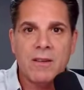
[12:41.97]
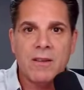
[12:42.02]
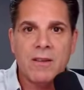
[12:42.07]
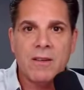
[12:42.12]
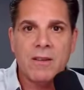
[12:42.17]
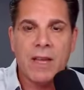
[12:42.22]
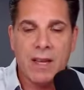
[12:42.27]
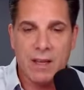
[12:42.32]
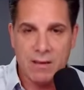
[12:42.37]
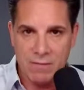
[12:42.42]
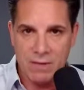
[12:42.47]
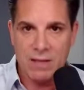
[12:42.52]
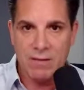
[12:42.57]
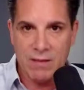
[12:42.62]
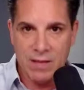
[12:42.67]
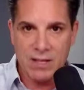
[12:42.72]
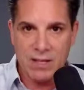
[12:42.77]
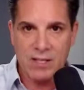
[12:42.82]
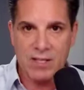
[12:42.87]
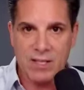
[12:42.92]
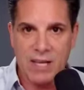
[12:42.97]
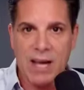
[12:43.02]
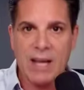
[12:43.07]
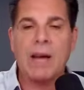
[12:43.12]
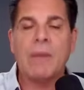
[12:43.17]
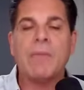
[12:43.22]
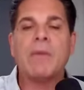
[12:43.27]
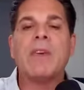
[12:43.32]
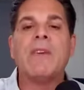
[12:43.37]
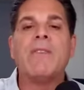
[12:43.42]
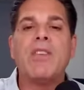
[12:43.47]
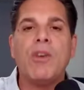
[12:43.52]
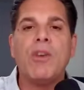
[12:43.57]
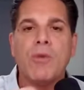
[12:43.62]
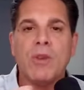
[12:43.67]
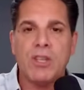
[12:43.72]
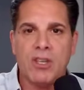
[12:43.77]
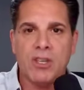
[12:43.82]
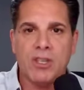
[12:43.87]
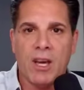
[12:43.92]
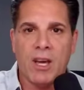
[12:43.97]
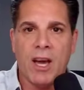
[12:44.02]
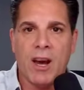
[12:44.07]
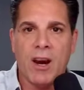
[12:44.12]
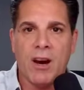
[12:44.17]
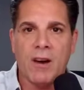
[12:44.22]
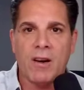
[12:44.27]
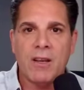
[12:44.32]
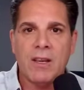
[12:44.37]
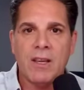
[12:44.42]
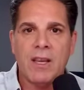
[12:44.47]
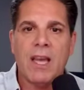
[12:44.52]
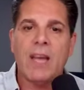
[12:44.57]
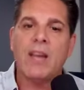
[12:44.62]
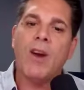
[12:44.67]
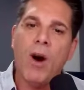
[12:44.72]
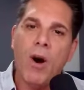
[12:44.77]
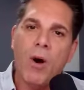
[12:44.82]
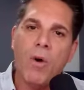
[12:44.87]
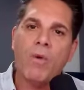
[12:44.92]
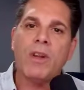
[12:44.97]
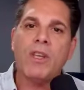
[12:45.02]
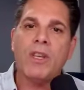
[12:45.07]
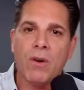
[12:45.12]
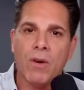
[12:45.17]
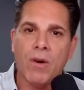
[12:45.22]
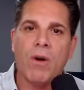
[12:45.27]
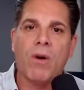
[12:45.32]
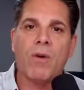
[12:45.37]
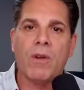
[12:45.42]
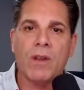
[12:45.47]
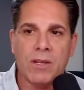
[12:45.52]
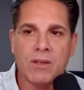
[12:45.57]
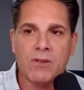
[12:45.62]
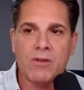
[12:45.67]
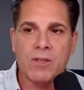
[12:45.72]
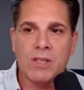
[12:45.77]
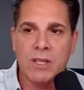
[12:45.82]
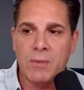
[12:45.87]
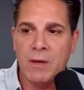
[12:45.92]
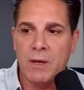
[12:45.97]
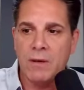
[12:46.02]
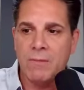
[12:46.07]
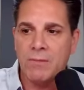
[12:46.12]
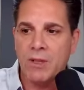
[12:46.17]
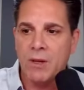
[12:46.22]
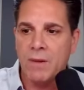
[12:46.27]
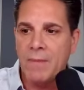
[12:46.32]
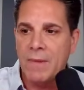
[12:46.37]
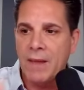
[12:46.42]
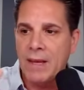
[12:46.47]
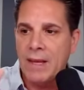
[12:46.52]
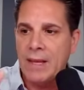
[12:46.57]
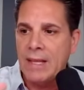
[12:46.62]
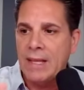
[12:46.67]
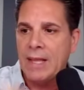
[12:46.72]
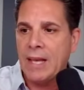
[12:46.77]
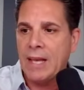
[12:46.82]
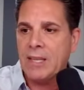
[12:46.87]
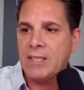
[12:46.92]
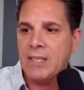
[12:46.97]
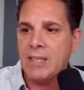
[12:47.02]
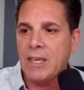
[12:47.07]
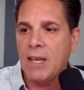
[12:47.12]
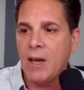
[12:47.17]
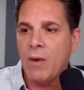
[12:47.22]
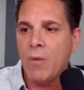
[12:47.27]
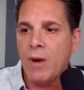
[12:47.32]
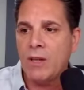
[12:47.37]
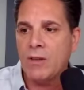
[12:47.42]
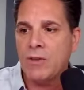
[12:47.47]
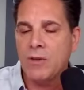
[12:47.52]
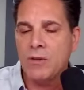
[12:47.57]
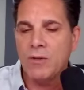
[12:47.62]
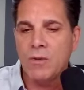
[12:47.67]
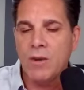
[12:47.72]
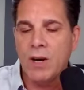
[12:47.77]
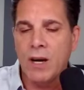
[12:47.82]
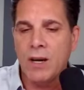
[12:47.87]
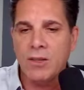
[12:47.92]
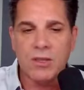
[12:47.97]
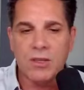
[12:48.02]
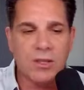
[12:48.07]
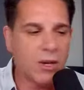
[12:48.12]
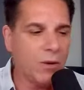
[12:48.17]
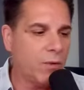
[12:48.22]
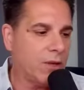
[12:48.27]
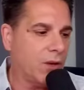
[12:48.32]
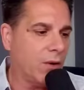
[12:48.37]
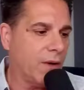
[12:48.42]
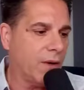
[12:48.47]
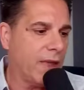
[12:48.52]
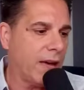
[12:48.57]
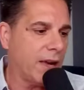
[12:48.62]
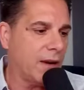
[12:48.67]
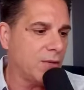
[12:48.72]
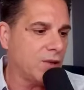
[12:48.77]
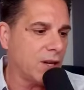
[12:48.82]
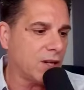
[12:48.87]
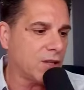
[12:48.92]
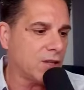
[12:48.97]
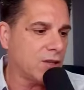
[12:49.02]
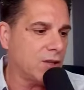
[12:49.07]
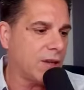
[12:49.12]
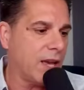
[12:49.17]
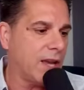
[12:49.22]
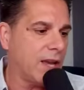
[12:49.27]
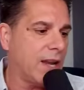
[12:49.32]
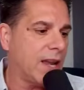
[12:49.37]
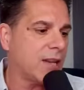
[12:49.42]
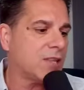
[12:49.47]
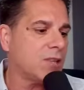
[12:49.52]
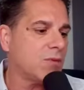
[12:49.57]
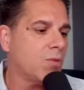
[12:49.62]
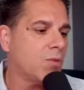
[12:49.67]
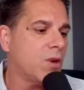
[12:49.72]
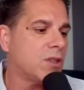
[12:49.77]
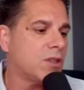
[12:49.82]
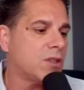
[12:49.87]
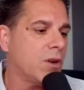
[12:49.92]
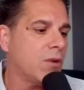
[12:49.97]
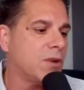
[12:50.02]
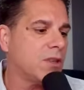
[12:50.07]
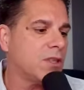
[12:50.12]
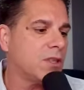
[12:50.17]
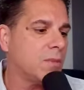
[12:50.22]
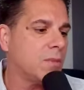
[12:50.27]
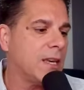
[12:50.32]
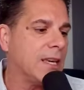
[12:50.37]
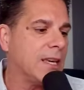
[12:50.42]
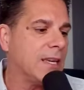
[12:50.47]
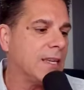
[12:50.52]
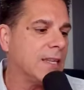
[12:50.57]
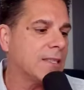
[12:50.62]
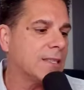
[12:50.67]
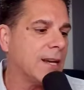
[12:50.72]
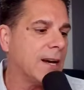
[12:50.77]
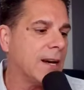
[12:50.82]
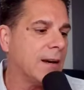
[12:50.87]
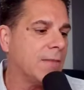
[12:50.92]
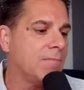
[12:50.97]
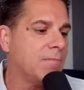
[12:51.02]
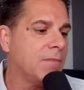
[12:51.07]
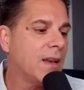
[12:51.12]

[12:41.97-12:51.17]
like a stock. I'm giving you a share in owning your own electricity bill. So that's the thing I wanted to share with you on that objection. Okay, next one's going to be is, and